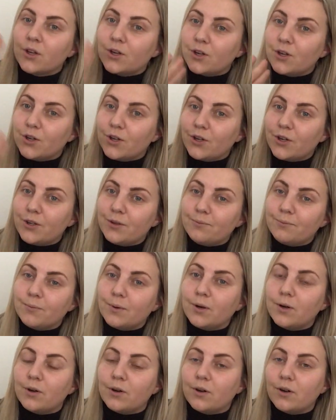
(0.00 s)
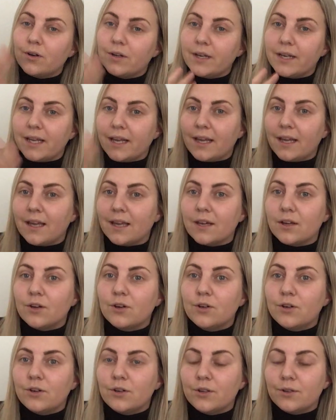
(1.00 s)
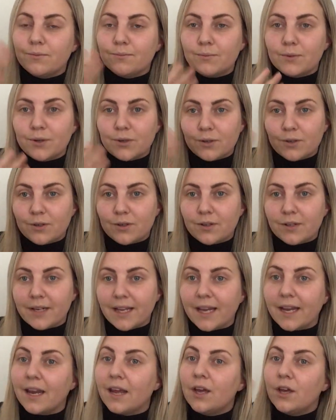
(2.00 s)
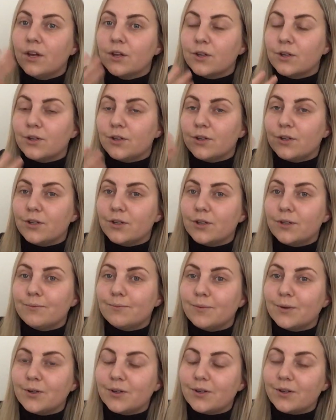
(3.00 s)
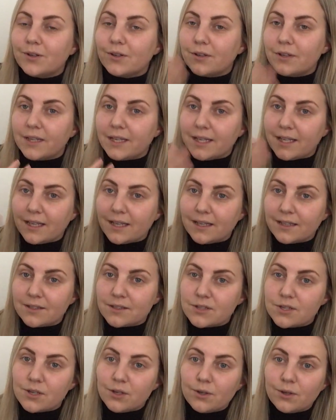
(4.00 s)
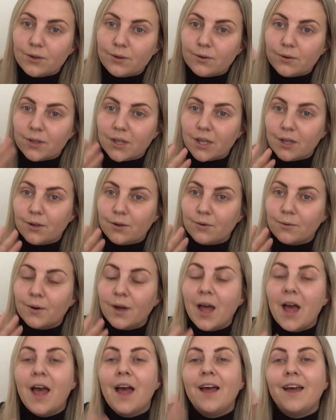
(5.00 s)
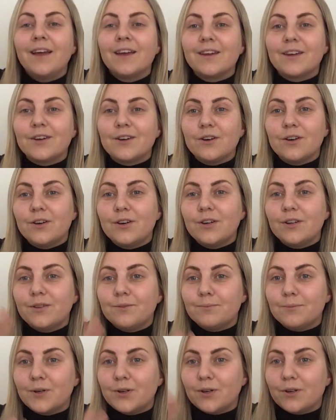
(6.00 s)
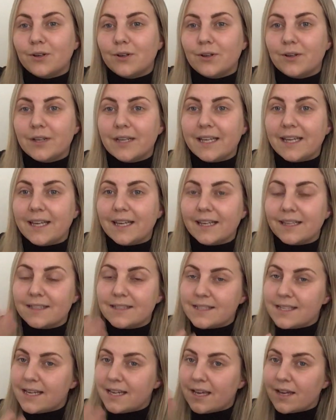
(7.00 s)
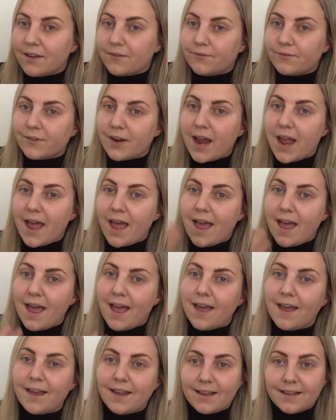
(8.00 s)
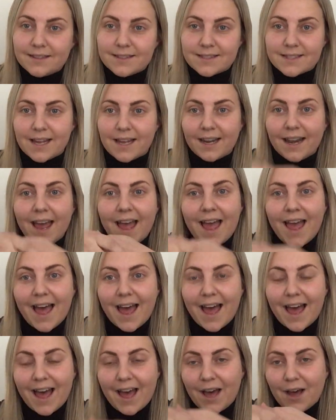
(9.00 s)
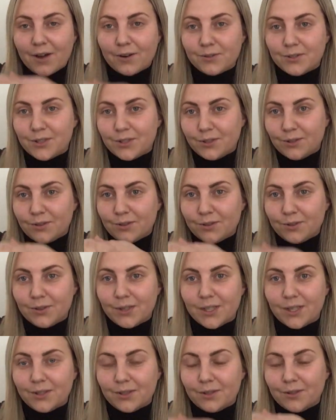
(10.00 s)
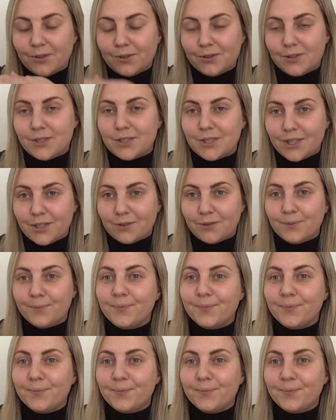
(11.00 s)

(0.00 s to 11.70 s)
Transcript: Good morning, good morning, good morning to you. Good morning, dear friends, and how do you do?